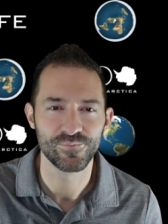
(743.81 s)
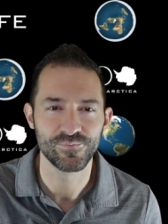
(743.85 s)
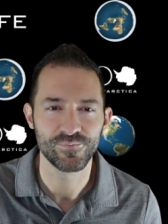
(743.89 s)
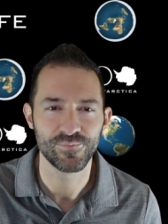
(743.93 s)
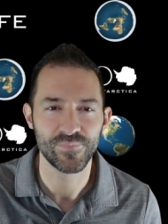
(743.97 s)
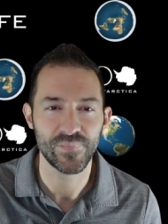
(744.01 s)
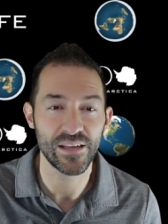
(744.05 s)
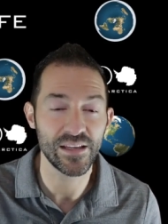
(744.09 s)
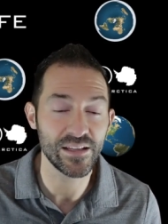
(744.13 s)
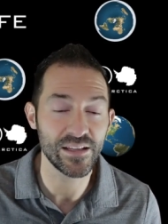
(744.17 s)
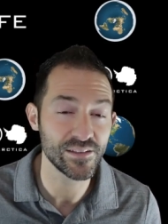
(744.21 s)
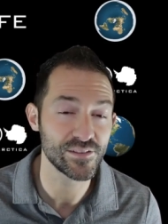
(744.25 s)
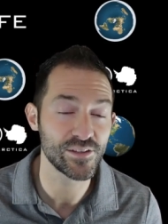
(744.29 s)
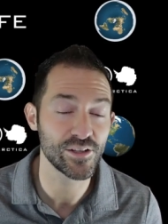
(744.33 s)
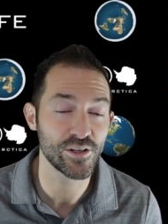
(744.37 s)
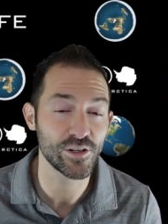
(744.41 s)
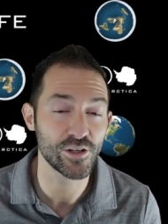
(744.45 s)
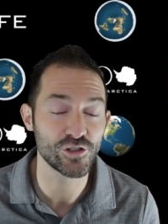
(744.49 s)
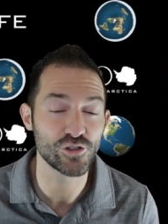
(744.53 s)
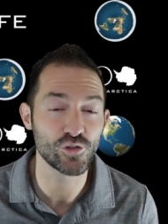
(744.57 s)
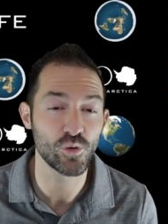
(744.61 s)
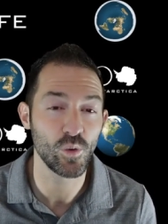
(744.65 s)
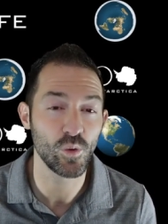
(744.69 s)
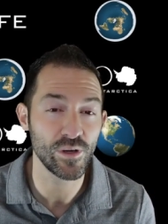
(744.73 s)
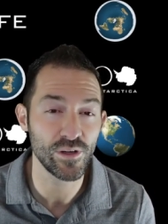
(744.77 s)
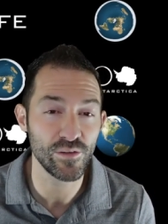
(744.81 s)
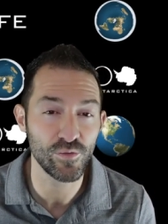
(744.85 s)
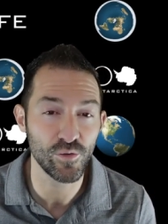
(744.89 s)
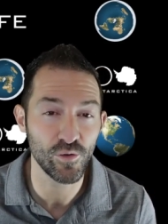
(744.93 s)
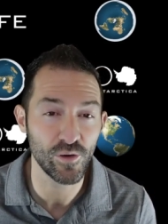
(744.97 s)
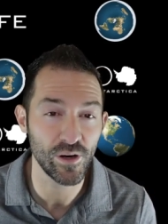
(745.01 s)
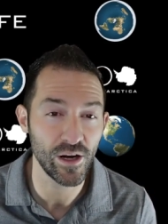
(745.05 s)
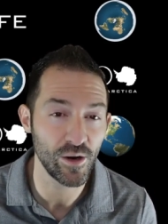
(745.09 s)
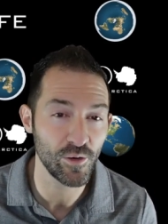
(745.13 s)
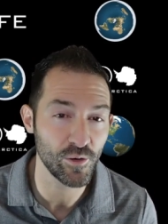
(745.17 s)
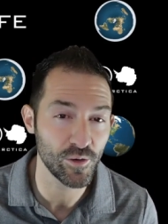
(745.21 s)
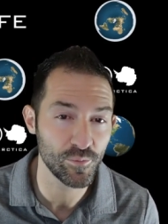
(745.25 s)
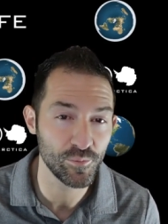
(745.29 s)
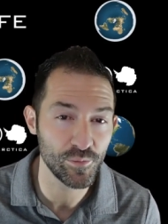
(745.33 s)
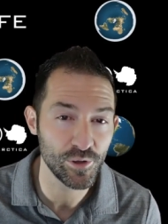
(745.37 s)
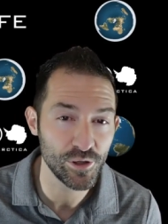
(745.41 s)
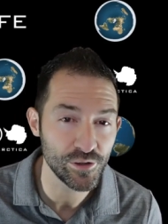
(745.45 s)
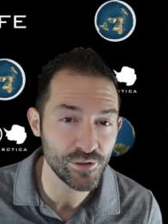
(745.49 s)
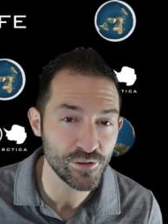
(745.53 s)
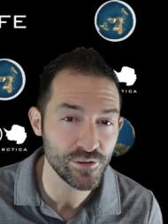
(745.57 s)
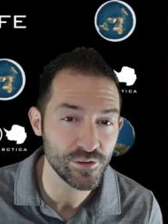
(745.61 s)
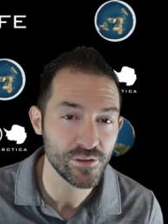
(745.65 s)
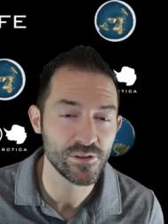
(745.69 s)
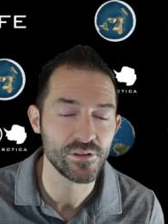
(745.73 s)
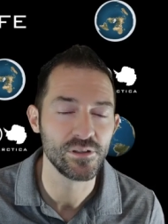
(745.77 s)
Is there a 24-hour
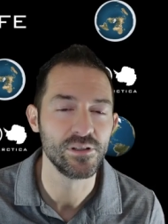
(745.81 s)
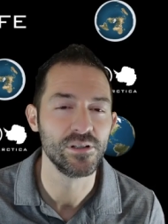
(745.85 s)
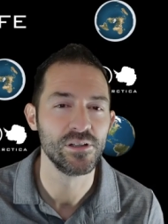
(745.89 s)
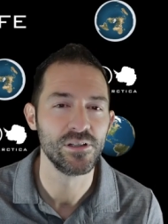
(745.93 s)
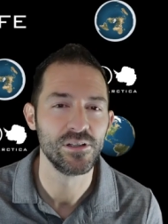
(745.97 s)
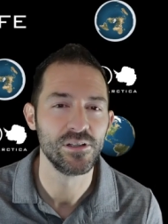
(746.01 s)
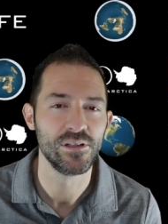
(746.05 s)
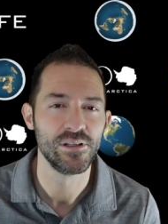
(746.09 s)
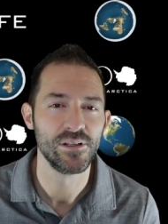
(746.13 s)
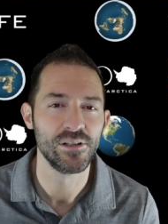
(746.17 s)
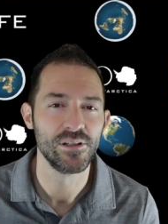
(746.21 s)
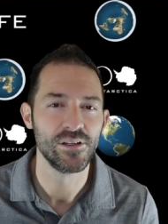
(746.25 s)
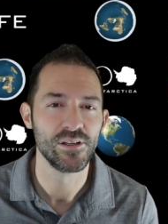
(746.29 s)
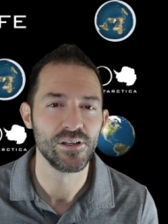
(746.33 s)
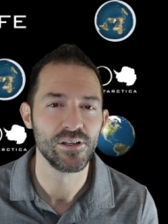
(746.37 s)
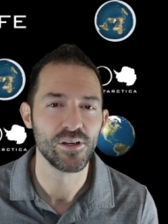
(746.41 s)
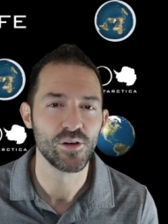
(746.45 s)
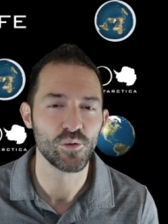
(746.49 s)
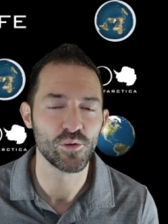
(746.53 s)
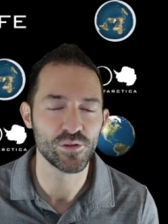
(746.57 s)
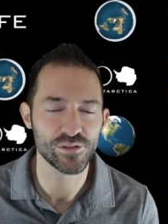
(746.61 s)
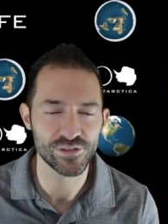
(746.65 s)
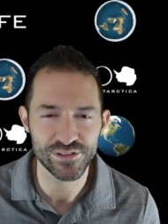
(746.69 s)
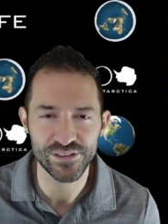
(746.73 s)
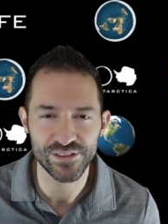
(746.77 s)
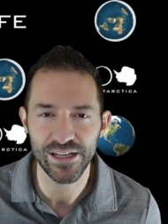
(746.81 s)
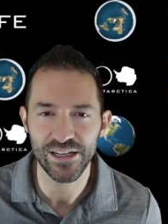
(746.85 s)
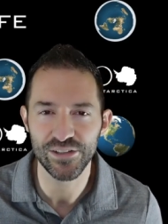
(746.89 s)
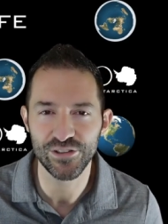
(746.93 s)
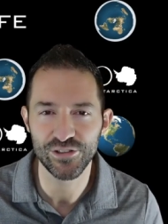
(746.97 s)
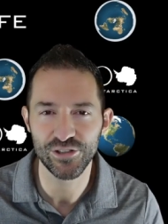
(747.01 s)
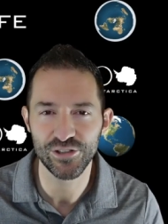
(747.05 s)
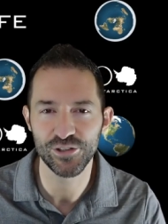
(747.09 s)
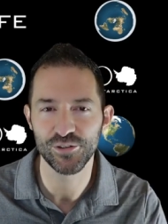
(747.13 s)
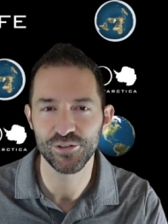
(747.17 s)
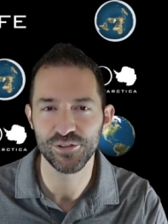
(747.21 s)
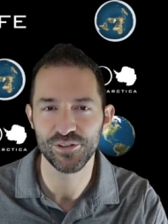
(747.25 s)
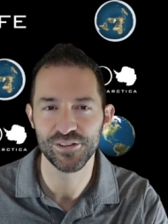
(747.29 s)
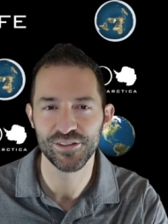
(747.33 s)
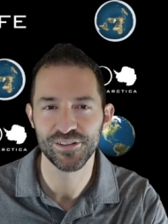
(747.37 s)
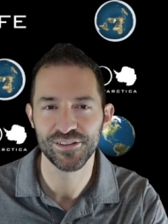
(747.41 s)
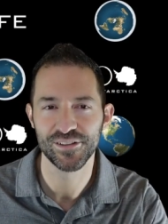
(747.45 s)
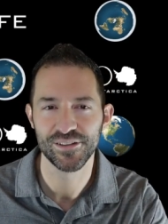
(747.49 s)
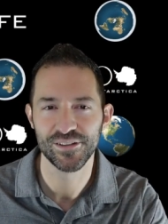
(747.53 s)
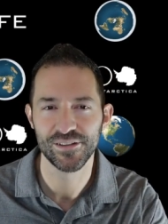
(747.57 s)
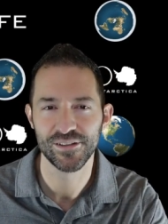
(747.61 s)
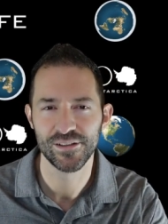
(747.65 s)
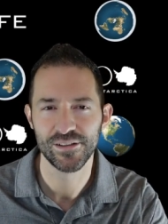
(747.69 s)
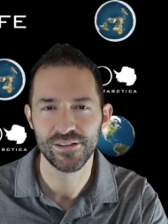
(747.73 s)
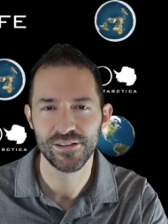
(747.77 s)
moon? Well, stay tuned.
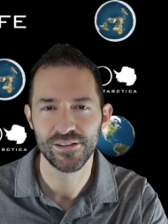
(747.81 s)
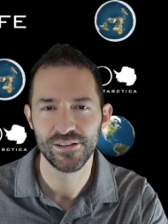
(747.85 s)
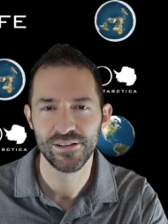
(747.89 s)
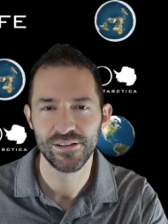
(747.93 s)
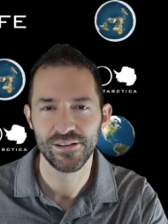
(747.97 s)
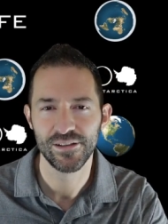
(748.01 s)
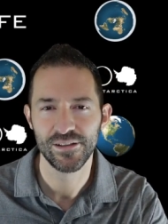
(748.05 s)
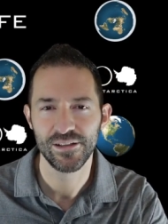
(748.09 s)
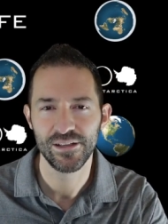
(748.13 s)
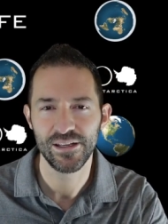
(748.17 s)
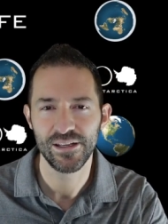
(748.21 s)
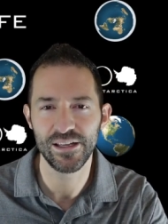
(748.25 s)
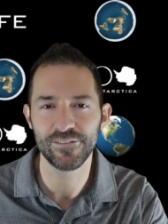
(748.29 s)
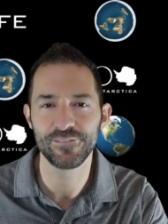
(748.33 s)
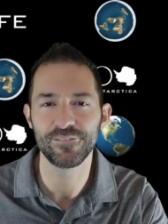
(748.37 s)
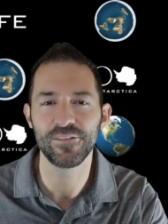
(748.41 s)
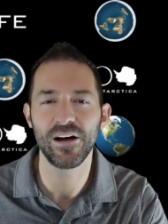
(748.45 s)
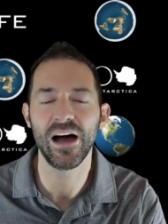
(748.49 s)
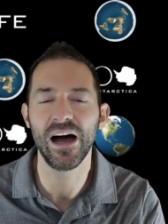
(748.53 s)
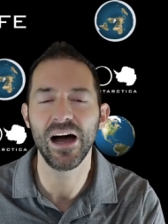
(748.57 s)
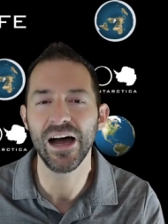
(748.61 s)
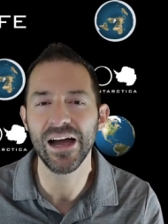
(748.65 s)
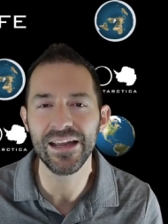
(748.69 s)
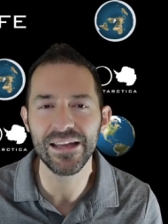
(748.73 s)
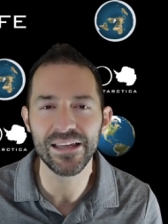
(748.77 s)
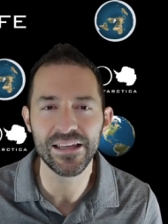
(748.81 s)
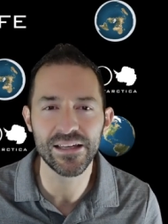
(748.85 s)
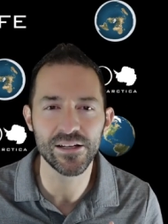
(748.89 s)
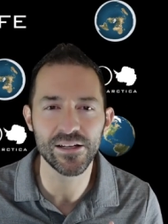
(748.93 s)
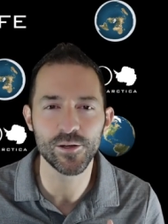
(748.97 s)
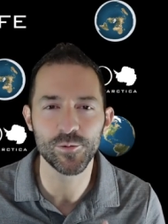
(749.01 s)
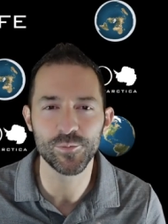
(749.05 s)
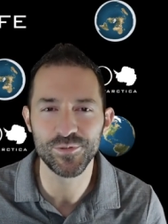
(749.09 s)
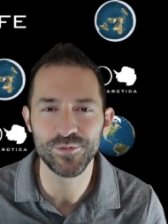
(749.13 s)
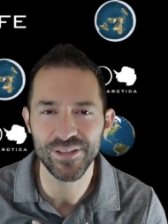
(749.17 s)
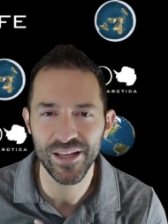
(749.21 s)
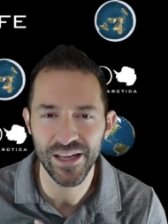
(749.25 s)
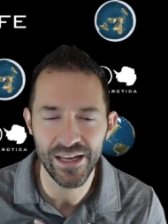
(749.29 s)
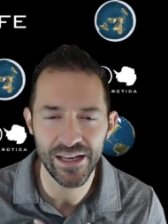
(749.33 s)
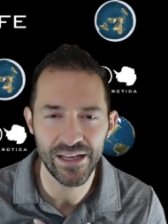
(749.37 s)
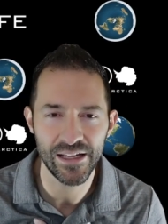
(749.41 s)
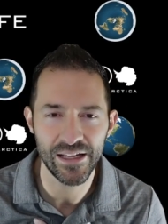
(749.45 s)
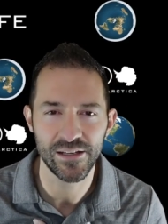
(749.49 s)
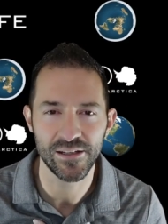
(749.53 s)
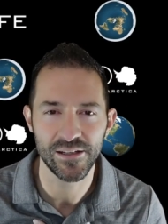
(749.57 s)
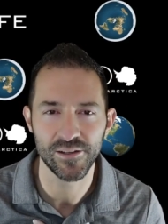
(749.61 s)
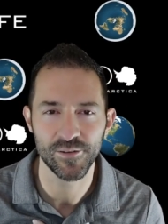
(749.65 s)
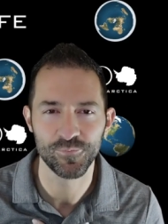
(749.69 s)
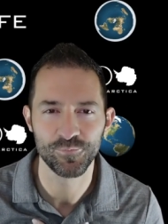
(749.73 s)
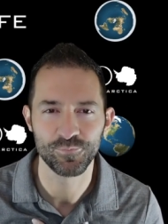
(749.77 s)
If I can
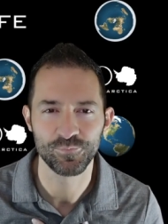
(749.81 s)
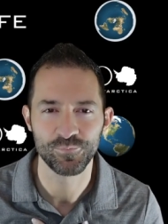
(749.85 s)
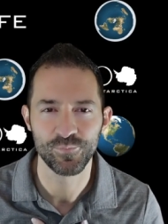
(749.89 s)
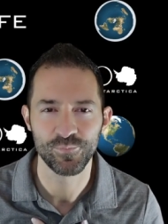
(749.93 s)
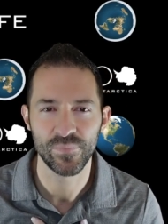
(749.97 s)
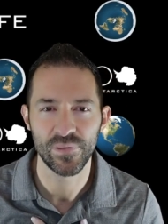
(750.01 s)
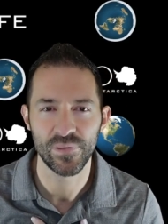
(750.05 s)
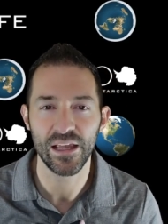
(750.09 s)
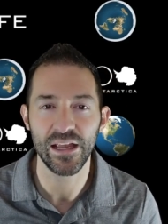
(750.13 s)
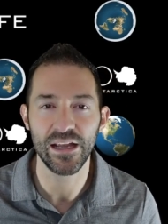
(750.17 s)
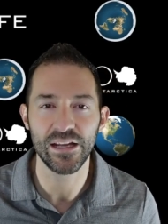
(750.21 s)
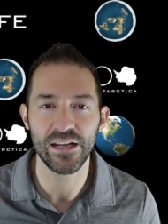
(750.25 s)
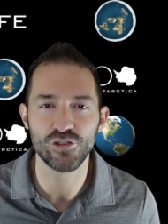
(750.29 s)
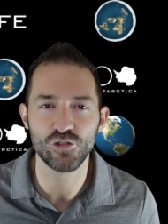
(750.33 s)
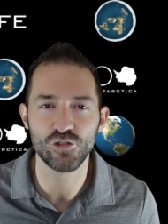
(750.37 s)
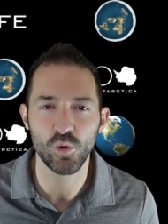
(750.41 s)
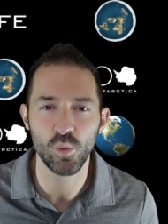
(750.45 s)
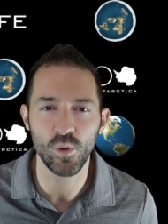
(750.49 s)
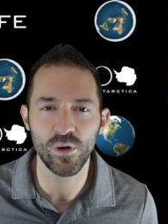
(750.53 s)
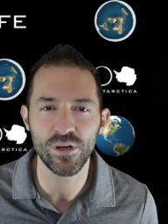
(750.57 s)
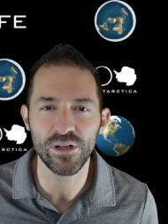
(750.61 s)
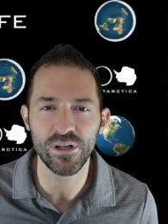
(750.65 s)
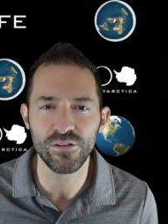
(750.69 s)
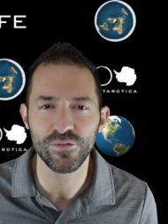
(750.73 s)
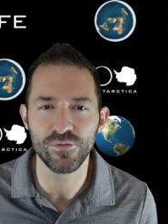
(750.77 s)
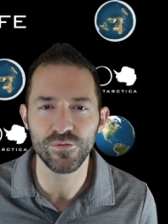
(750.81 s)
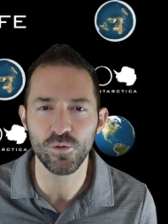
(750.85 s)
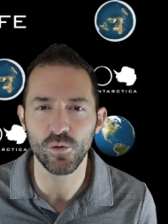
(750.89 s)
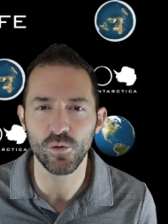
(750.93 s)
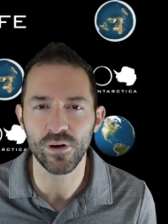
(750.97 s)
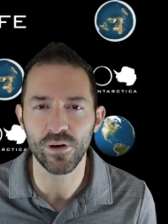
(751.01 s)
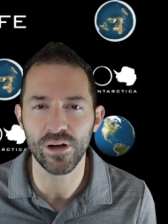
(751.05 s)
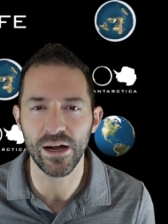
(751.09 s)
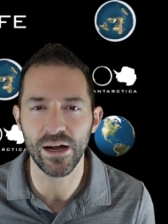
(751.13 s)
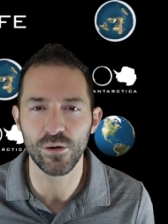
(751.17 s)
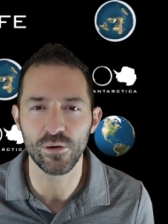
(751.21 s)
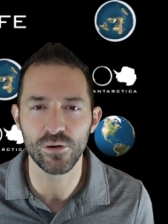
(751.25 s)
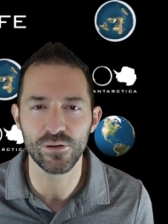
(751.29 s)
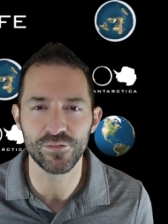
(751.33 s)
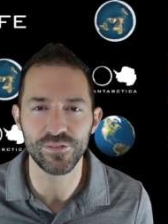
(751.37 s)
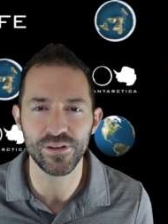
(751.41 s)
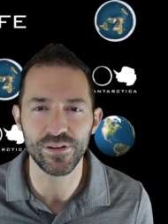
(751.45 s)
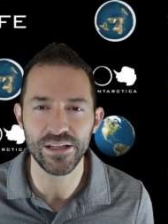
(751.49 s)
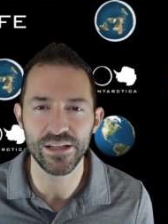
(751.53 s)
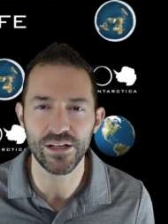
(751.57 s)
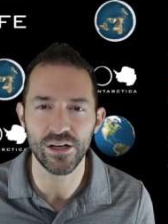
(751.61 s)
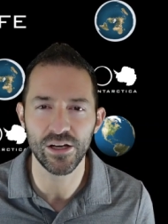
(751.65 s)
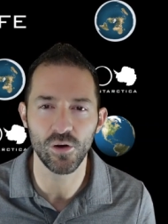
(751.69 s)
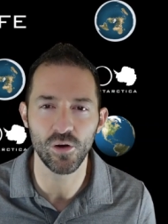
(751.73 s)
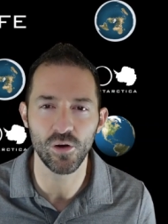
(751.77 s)
obtain a 24-hour
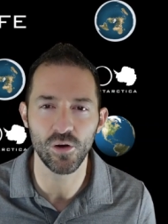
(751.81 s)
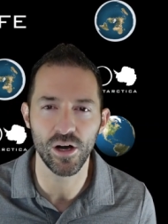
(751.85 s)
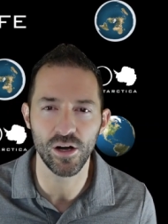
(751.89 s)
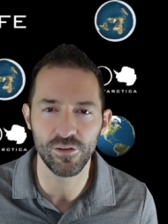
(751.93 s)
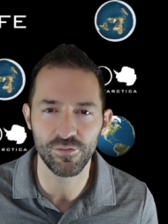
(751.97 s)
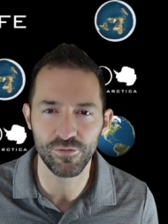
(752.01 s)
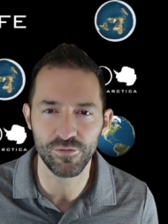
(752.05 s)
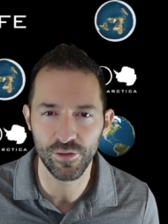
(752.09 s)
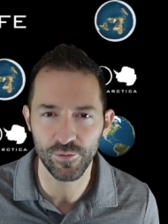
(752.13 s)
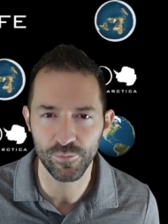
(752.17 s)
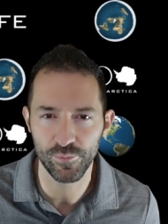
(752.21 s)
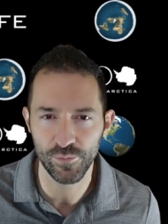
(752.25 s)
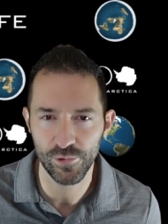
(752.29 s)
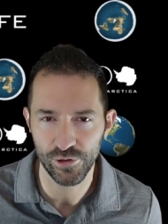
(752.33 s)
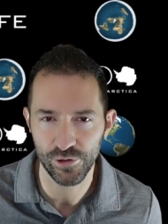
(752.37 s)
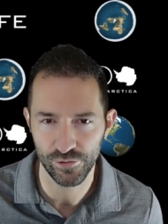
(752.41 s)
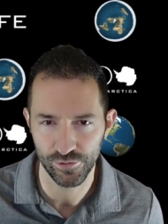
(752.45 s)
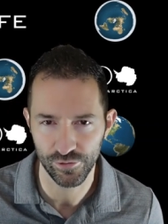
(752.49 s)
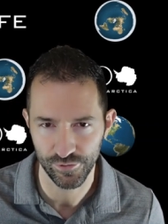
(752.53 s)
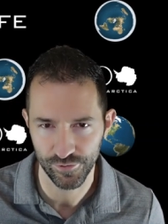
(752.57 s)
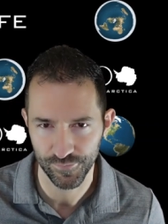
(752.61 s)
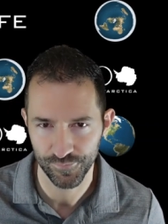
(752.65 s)
video of the moon,